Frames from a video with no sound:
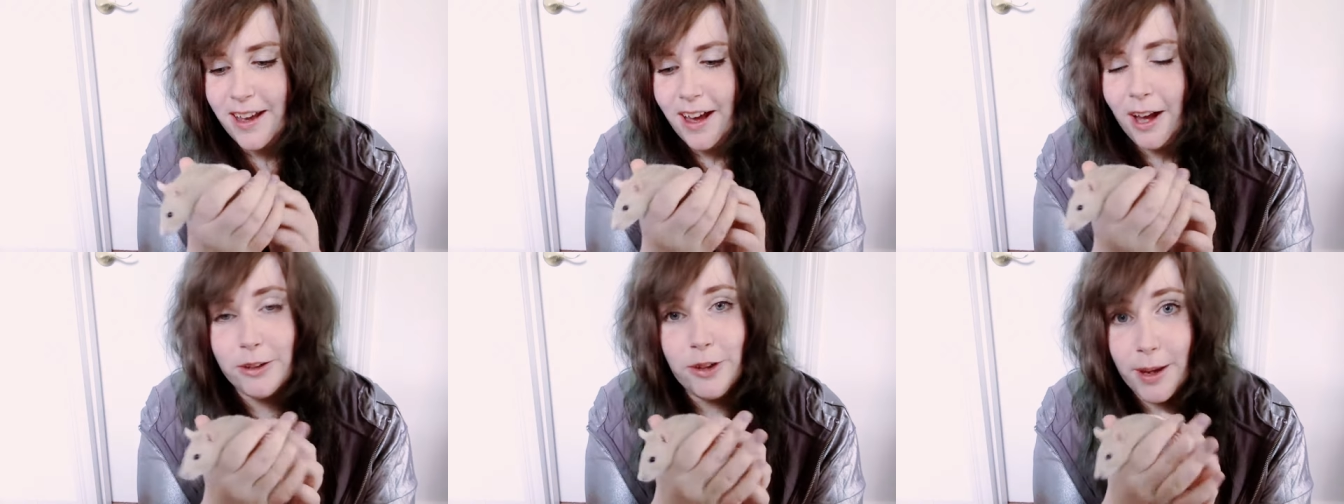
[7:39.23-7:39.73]

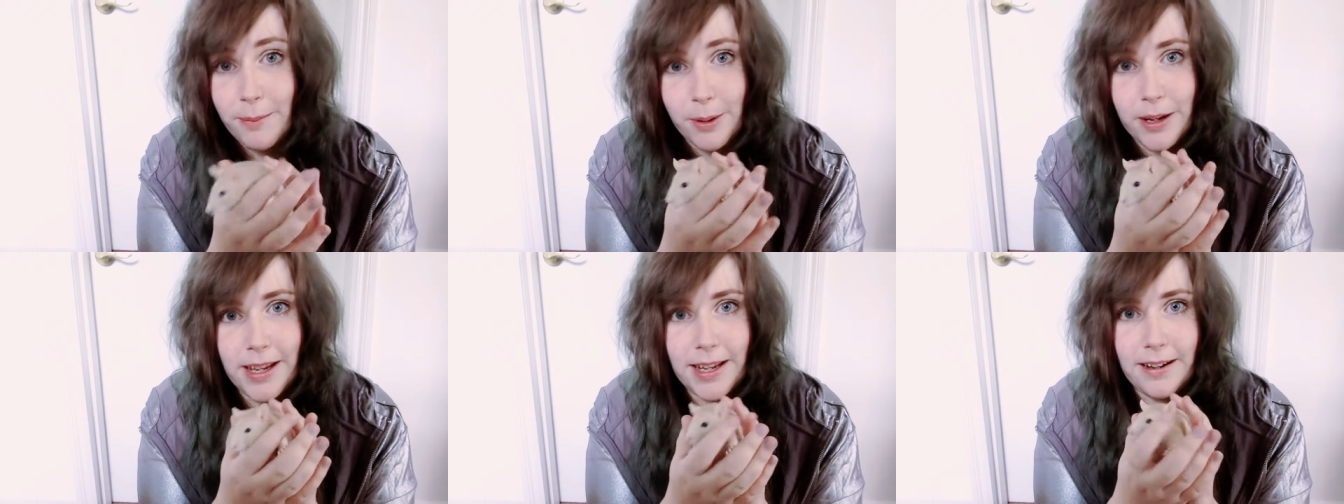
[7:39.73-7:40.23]
I'll try and
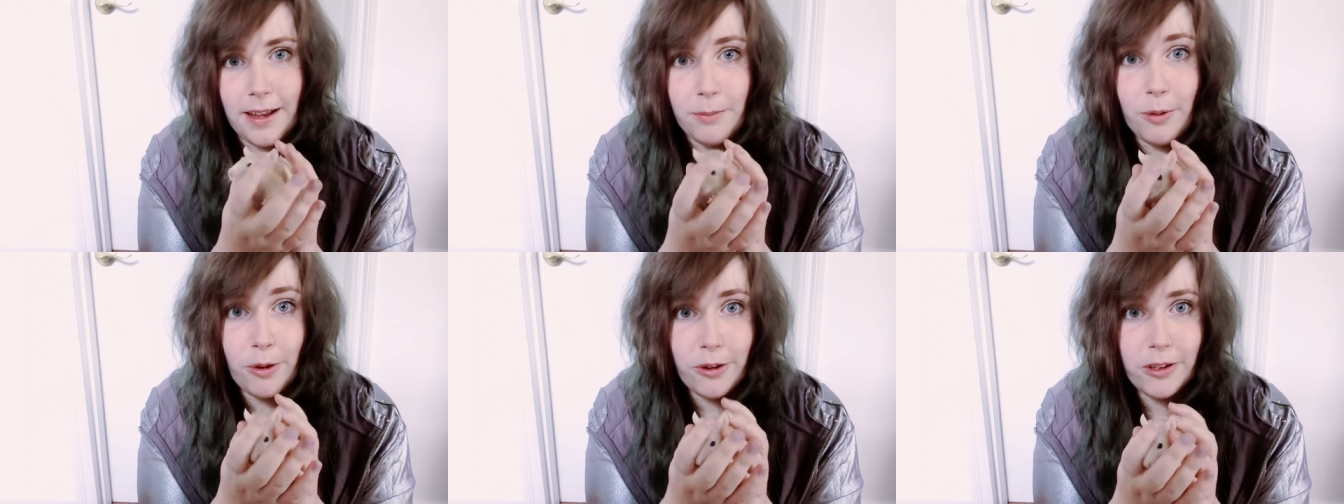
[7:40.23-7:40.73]
put it in
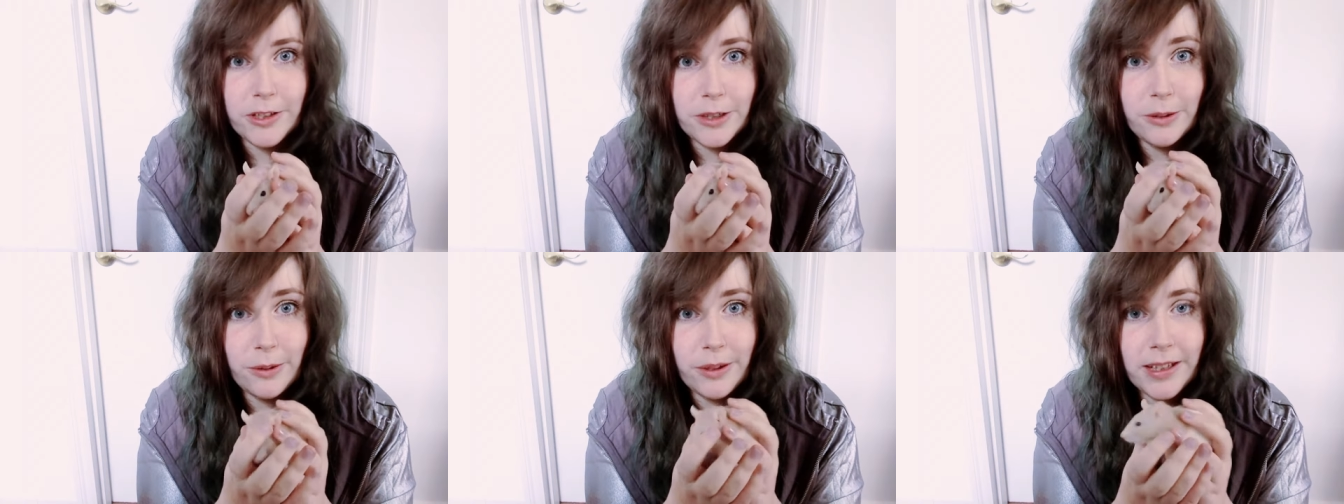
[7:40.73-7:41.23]

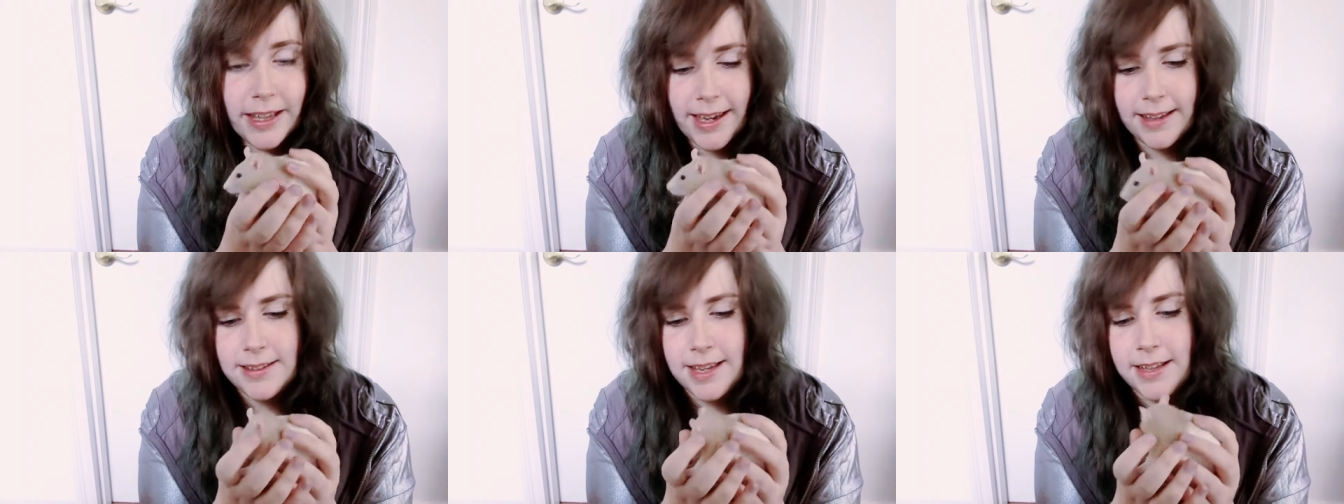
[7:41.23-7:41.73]
chronological order like
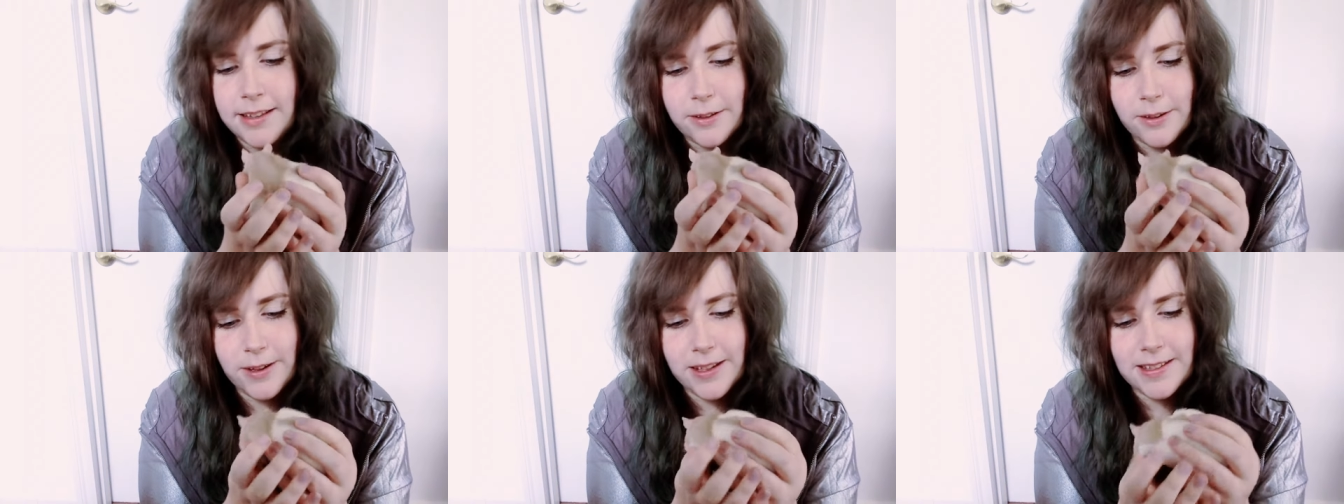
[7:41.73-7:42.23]
I said,
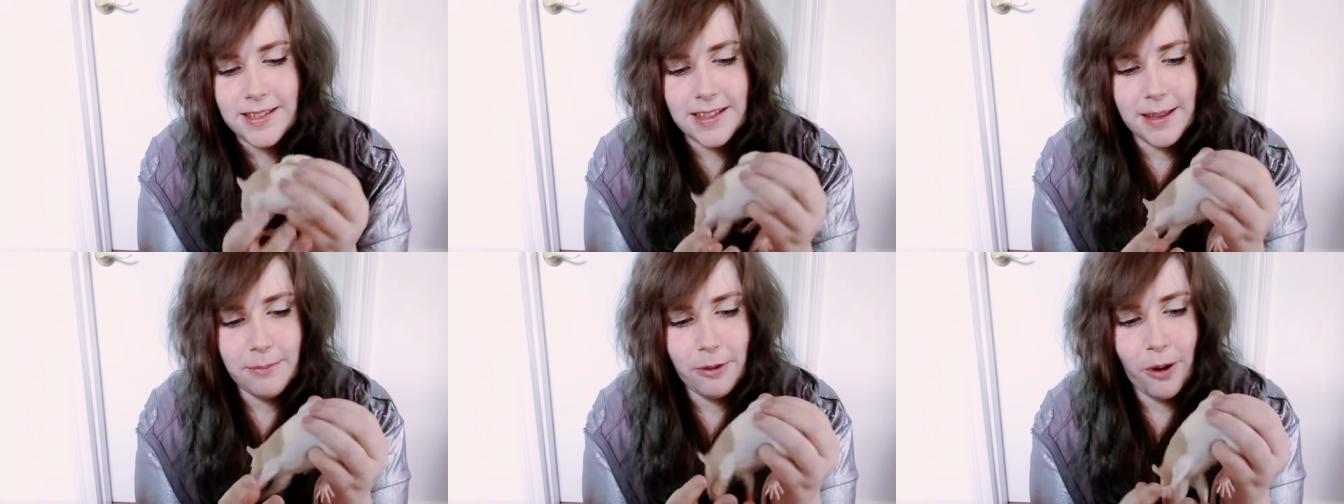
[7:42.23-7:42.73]
so you can see
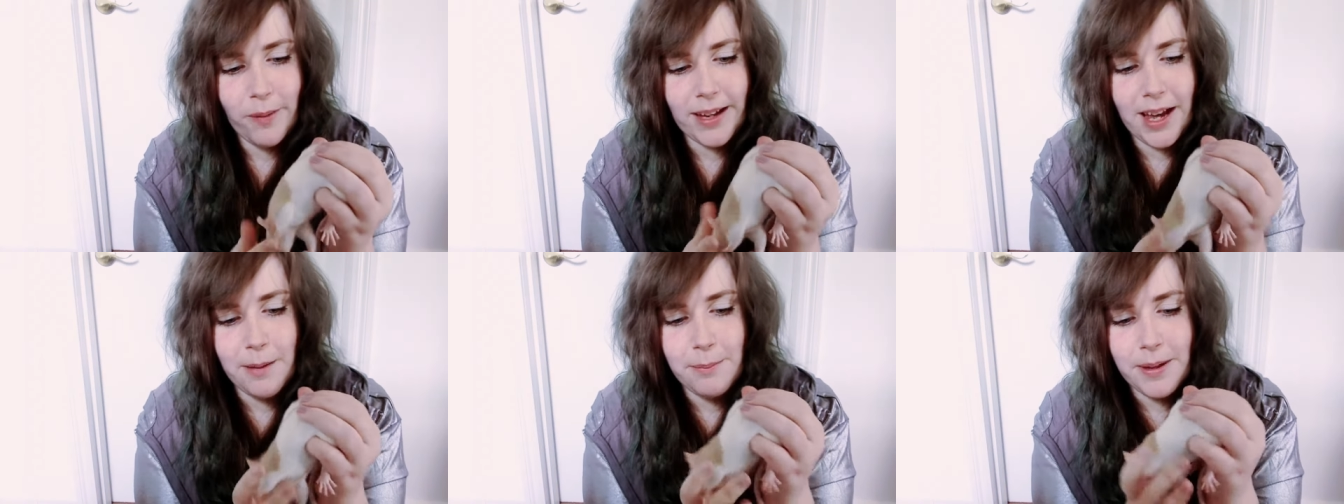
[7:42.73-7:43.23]
them
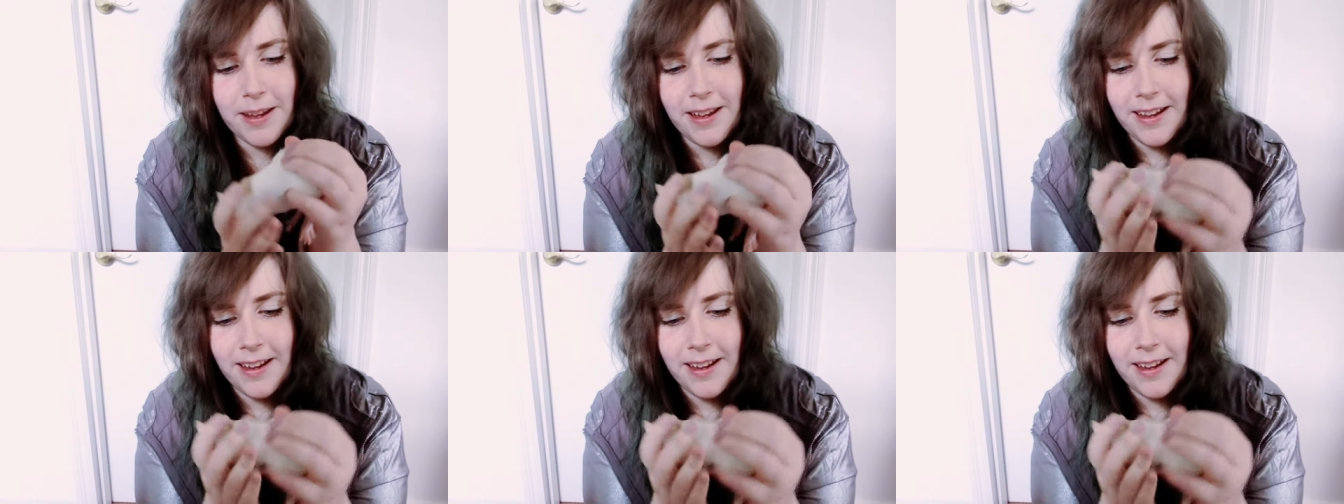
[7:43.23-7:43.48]
growing up.